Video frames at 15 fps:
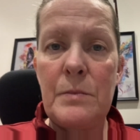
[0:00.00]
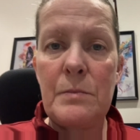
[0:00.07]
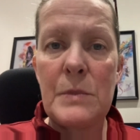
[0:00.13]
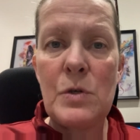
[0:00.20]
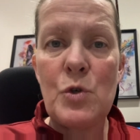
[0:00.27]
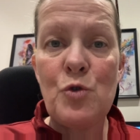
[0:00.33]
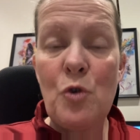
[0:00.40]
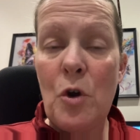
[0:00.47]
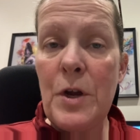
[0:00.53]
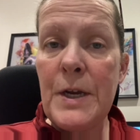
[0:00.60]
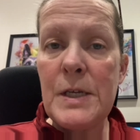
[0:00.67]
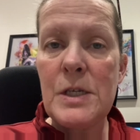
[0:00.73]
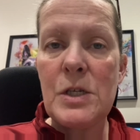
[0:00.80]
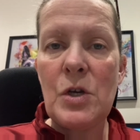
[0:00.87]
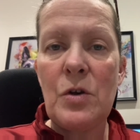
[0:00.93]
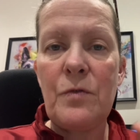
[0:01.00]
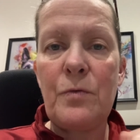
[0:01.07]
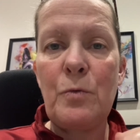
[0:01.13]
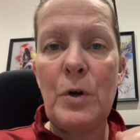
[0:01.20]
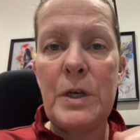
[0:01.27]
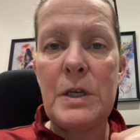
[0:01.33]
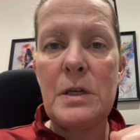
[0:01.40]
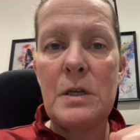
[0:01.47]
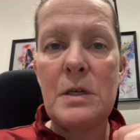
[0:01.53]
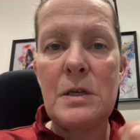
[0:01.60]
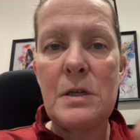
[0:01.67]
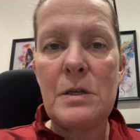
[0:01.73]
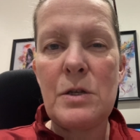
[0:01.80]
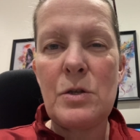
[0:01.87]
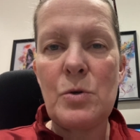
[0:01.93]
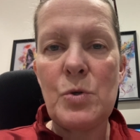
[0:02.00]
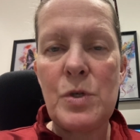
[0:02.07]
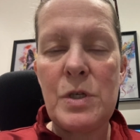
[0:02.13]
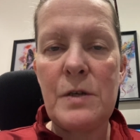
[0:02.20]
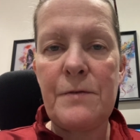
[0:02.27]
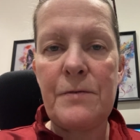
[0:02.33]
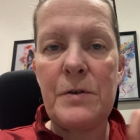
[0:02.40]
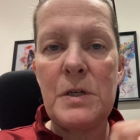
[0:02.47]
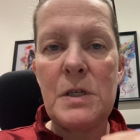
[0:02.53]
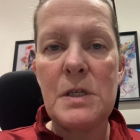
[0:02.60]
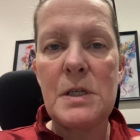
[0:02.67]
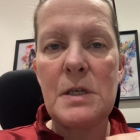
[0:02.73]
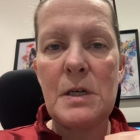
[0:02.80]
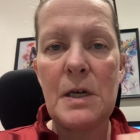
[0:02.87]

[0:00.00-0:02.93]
drawings of what those different